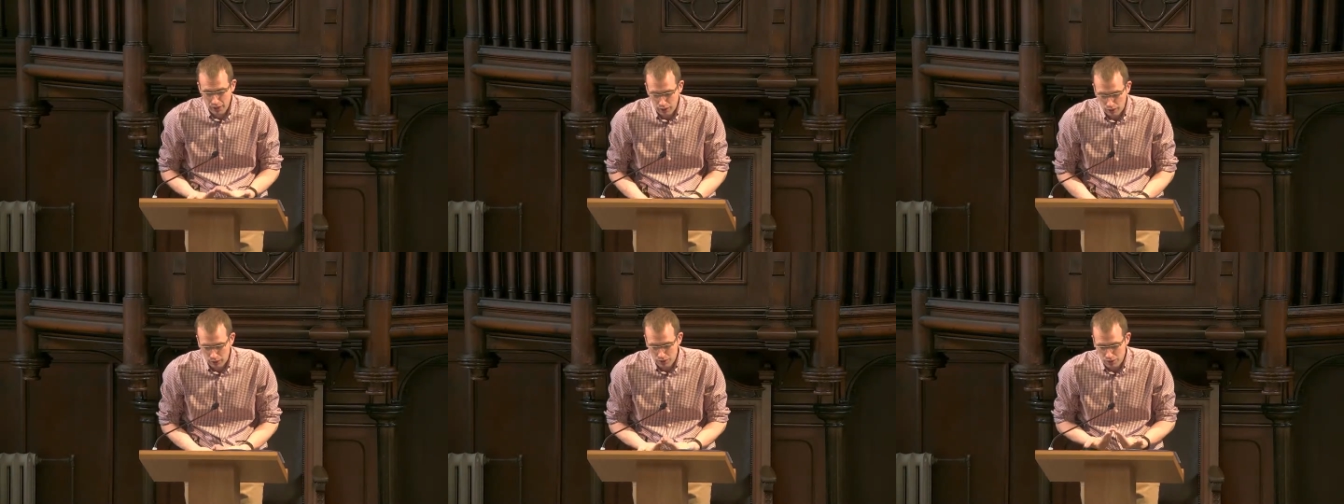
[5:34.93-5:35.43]

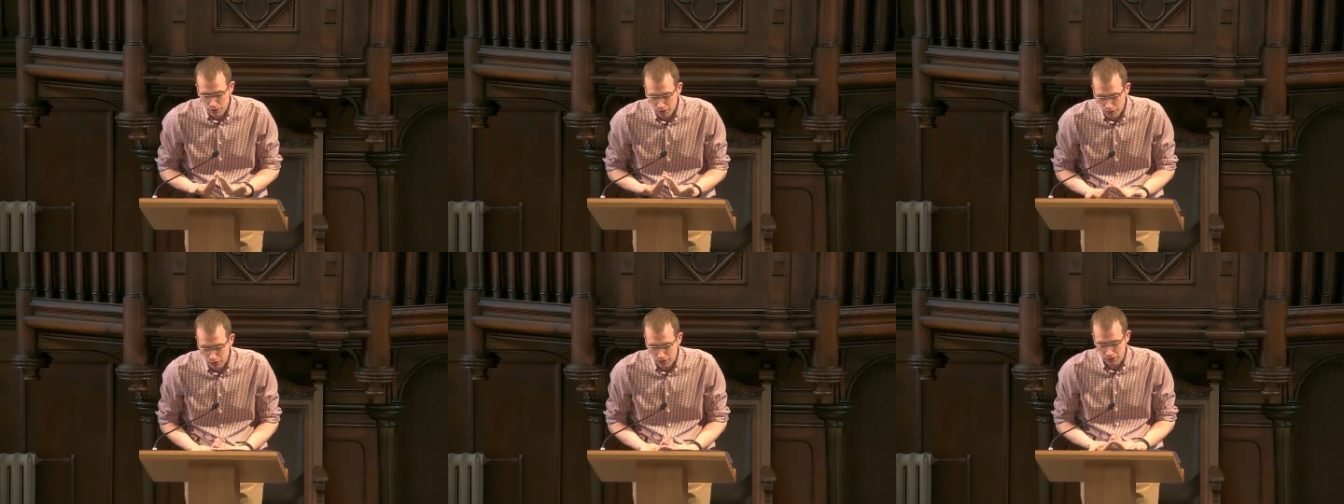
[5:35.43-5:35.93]
looks
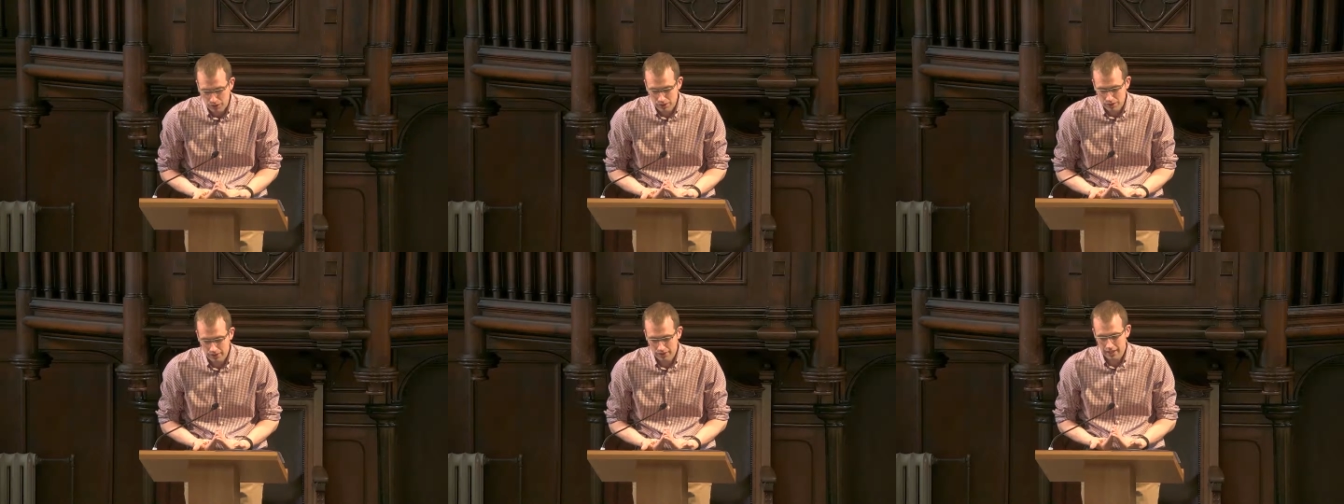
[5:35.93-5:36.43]
good.
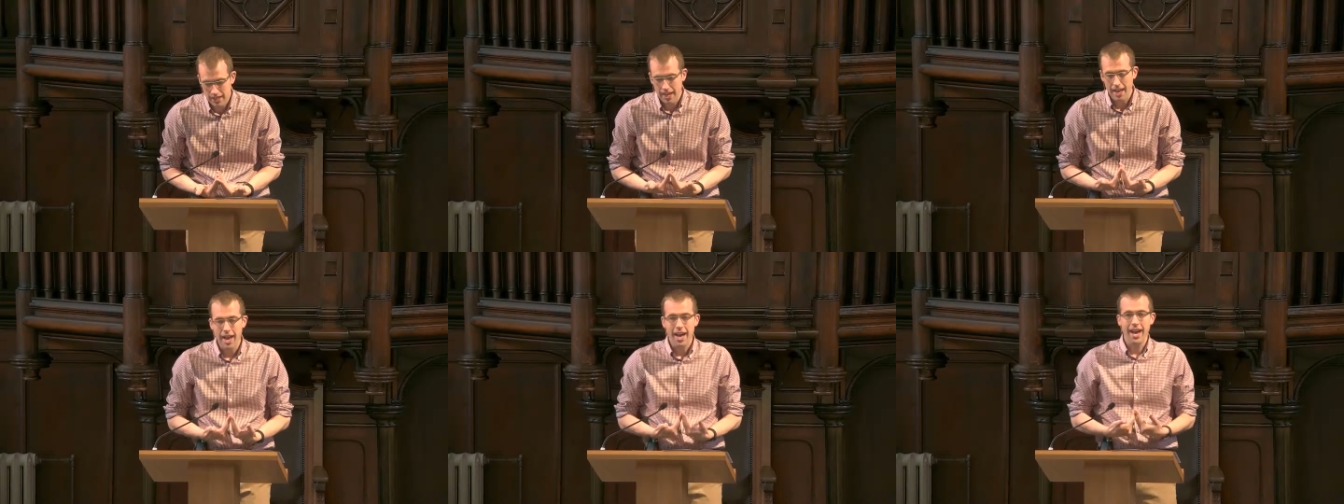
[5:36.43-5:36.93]

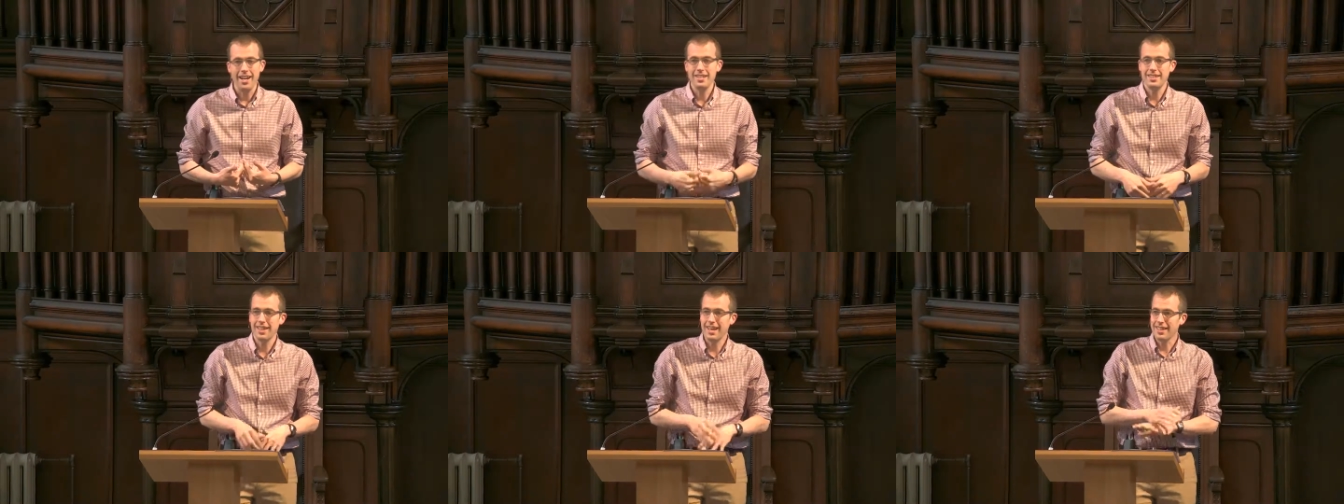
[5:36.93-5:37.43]
And
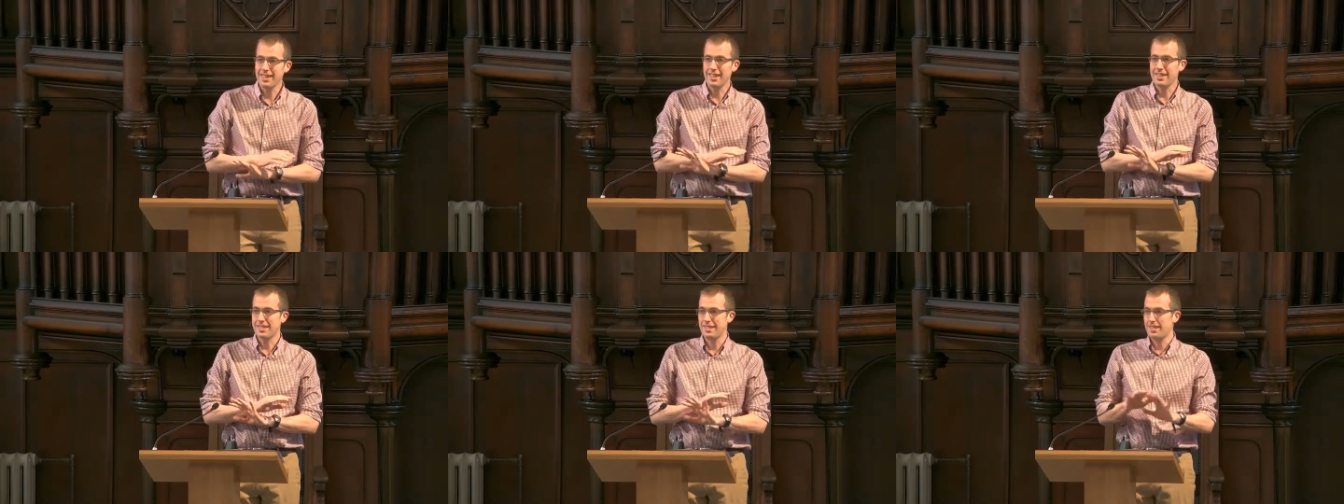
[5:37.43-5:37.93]
that, I think,
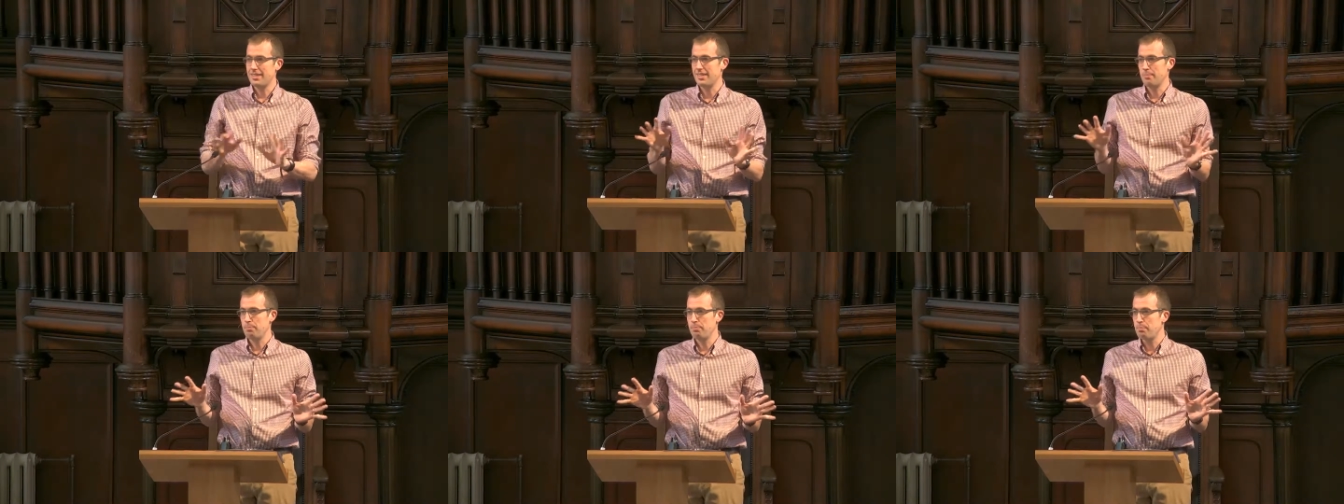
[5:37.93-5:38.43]
is a
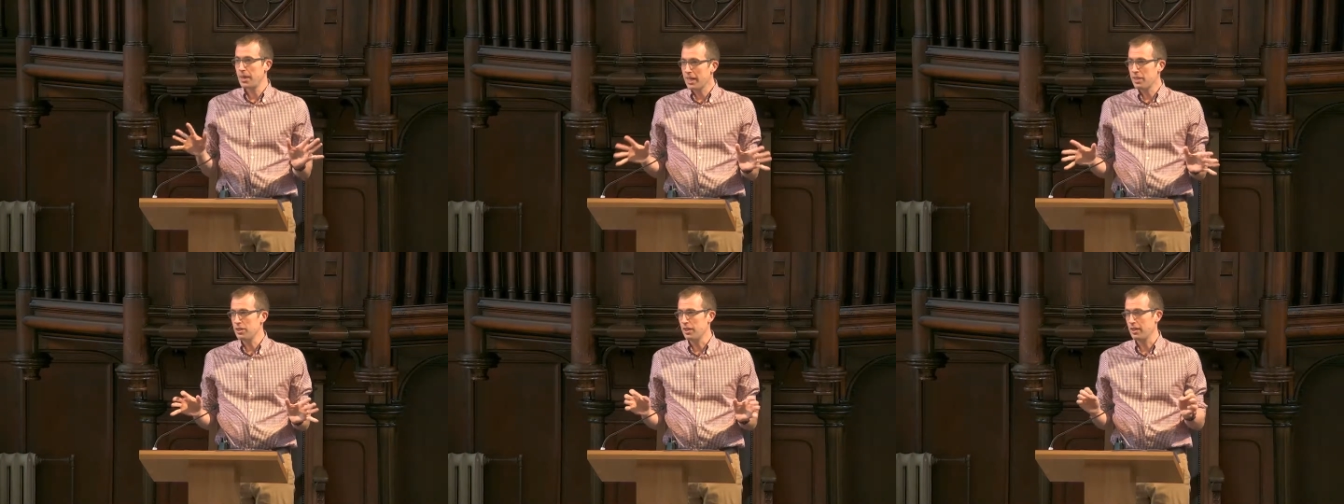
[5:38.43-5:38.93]

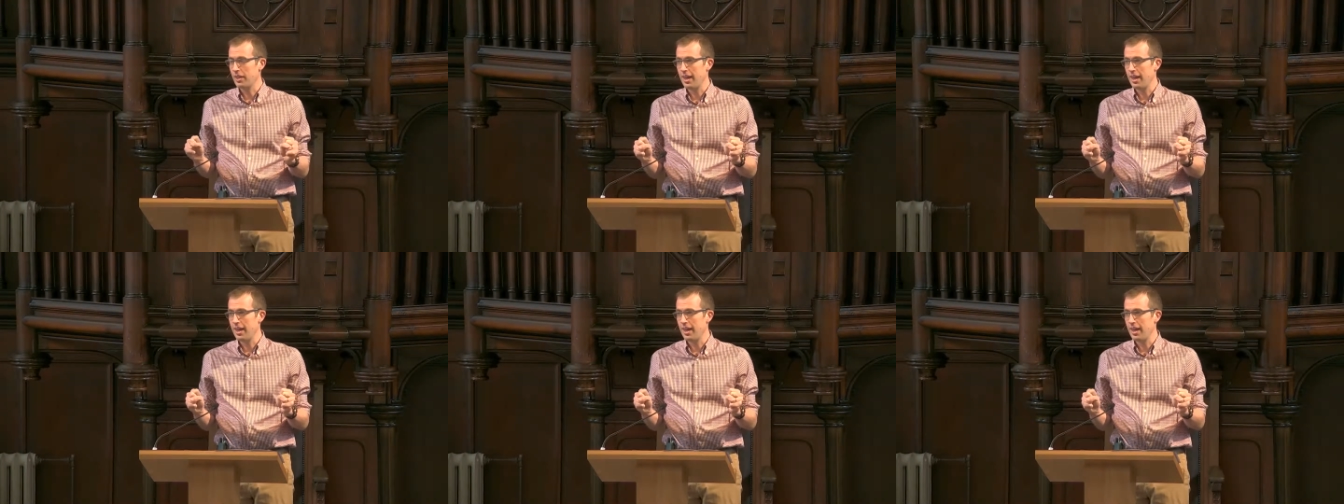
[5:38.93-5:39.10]
picture,